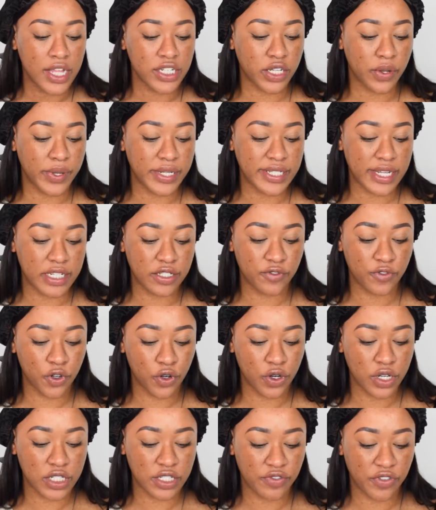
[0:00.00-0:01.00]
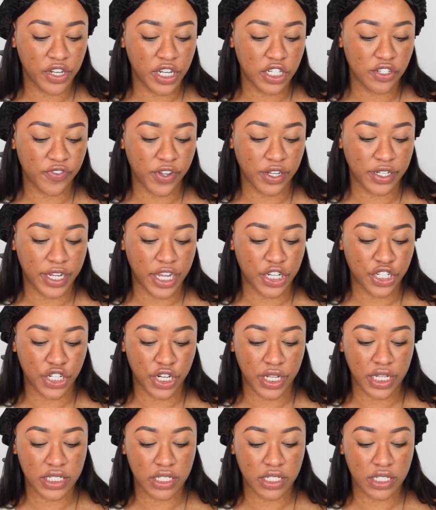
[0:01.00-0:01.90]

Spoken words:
So it says Flawless Finish Foundation